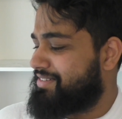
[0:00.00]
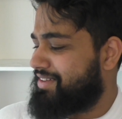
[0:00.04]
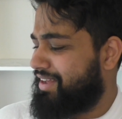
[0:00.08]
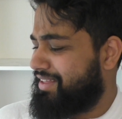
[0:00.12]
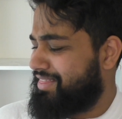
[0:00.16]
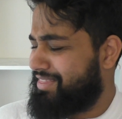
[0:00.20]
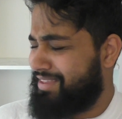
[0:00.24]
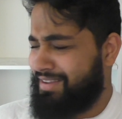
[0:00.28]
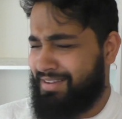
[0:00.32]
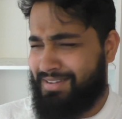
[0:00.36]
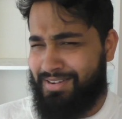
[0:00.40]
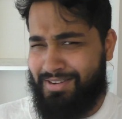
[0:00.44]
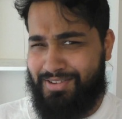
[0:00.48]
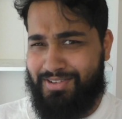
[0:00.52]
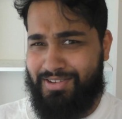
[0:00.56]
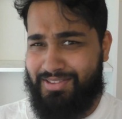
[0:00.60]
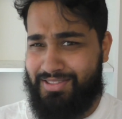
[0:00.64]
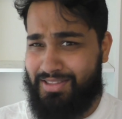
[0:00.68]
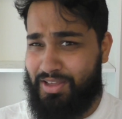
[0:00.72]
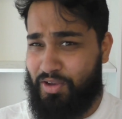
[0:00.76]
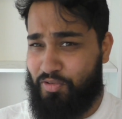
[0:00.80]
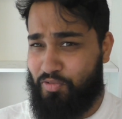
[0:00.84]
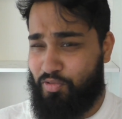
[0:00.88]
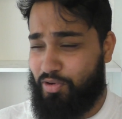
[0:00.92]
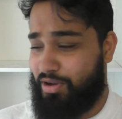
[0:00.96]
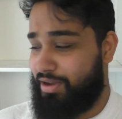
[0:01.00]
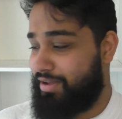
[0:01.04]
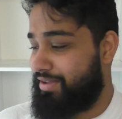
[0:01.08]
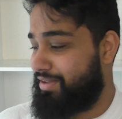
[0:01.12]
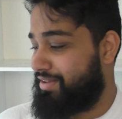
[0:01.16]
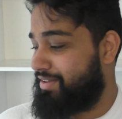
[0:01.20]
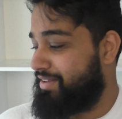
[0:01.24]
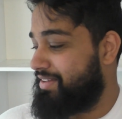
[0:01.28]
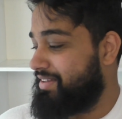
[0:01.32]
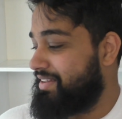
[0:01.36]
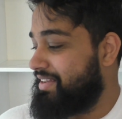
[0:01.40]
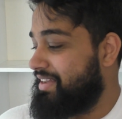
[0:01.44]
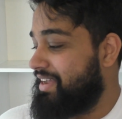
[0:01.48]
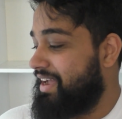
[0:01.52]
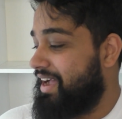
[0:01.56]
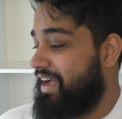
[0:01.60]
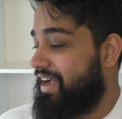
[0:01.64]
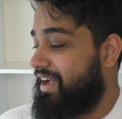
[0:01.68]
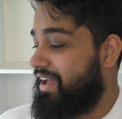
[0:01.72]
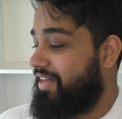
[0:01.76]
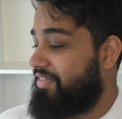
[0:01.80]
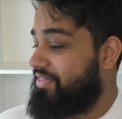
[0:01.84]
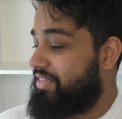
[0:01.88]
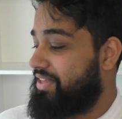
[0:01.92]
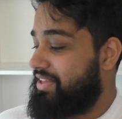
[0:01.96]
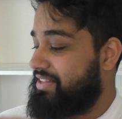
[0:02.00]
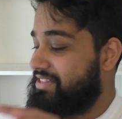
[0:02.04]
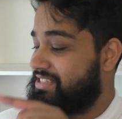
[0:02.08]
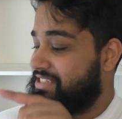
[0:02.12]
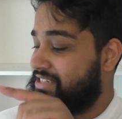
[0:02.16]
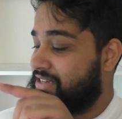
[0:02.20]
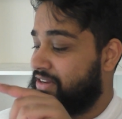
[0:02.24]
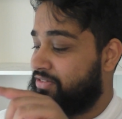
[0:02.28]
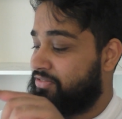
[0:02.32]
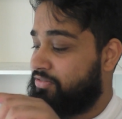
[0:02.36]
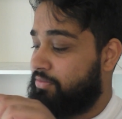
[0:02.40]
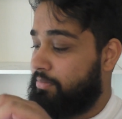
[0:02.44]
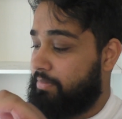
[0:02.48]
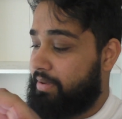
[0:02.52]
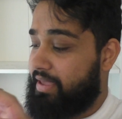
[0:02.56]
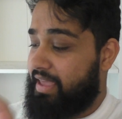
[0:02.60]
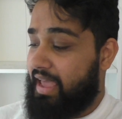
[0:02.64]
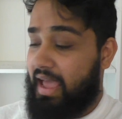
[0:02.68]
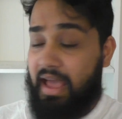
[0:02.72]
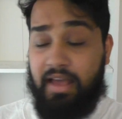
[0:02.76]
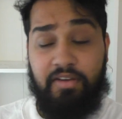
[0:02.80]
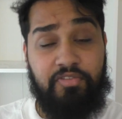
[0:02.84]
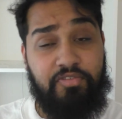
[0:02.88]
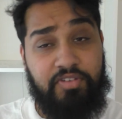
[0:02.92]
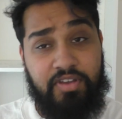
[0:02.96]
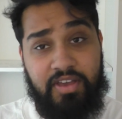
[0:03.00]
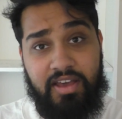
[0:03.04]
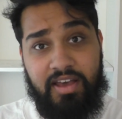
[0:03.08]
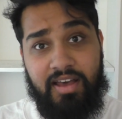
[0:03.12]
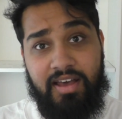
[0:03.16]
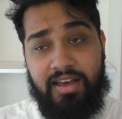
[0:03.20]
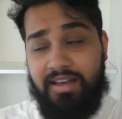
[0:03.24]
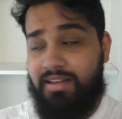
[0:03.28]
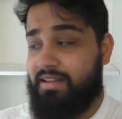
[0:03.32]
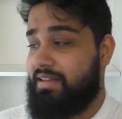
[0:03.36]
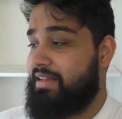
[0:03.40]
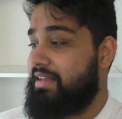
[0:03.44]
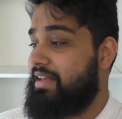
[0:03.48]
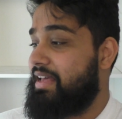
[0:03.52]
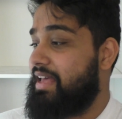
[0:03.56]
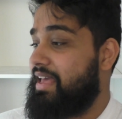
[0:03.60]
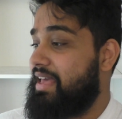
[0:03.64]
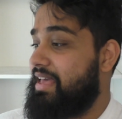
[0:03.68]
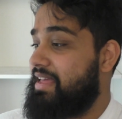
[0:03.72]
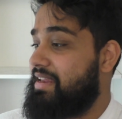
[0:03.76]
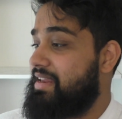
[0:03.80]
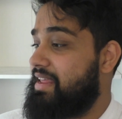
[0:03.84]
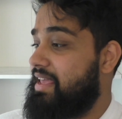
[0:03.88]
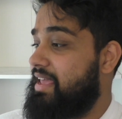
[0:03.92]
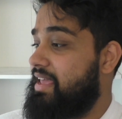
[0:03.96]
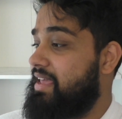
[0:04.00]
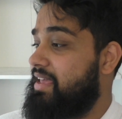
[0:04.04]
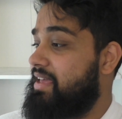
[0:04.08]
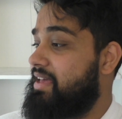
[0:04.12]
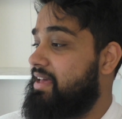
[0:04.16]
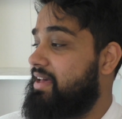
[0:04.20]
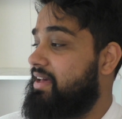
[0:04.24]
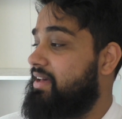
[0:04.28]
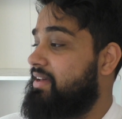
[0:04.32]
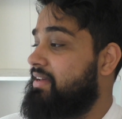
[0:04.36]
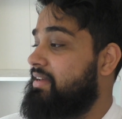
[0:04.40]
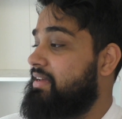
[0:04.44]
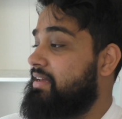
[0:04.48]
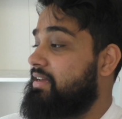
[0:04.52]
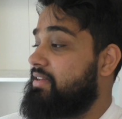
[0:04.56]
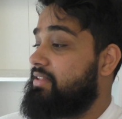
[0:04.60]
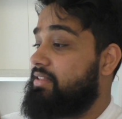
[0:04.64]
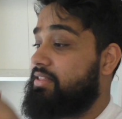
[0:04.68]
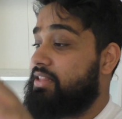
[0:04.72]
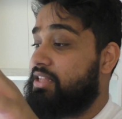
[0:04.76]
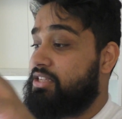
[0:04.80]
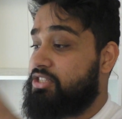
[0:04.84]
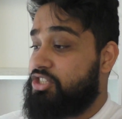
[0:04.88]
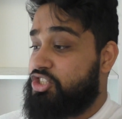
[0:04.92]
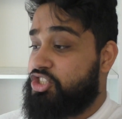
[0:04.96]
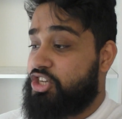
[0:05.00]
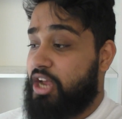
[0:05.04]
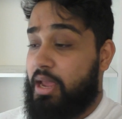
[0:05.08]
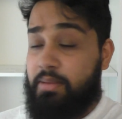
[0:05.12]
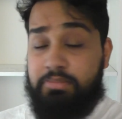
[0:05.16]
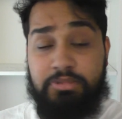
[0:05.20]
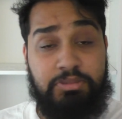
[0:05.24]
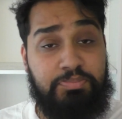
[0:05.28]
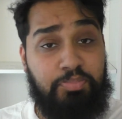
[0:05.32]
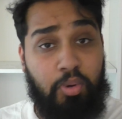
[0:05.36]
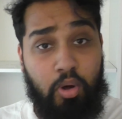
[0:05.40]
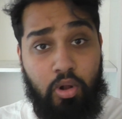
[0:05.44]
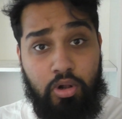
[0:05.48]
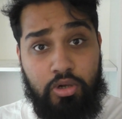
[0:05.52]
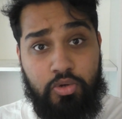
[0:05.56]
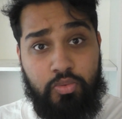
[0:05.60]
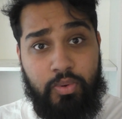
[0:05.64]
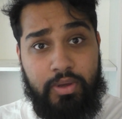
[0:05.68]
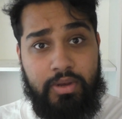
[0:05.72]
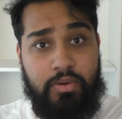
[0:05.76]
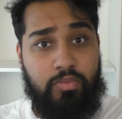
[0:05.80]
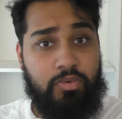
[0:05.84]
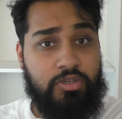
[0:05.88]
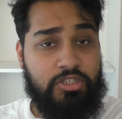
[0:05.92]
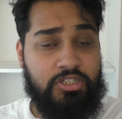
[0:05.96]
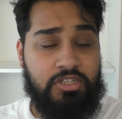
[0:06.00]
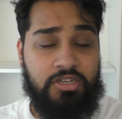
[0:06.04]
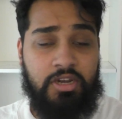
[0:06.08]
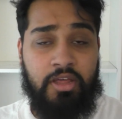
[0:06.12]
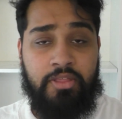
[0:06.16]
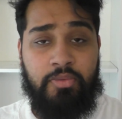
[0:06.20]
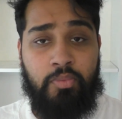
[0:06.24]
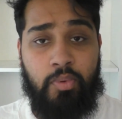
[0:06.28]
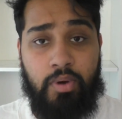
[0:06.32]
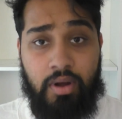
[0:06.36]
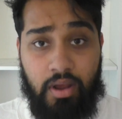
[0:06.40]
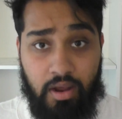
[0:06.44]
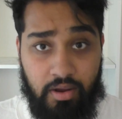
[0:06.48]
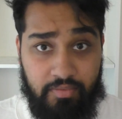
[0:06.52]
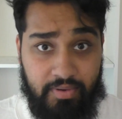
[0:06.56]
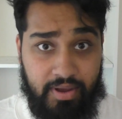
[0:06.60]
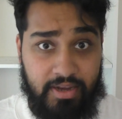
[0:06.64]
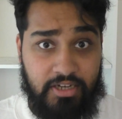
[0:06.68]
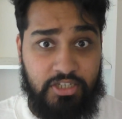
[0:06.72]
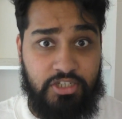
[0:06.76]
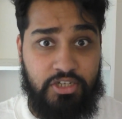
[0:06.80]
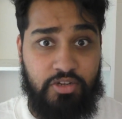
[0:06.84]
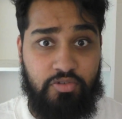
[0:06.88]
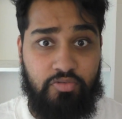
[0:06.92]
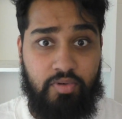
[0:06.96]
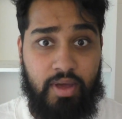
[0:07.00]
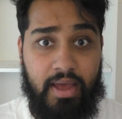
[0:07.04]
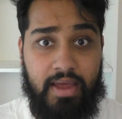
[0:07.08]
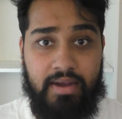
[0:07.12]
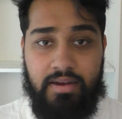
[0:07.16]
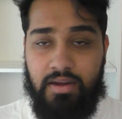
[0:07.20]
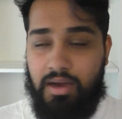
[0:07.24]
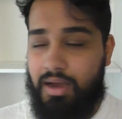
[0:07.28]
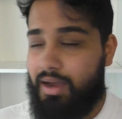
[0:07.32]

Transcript: I think I got that right. There's stuff from Kafka in here. There's James Baldwin, which is another one I've actually read.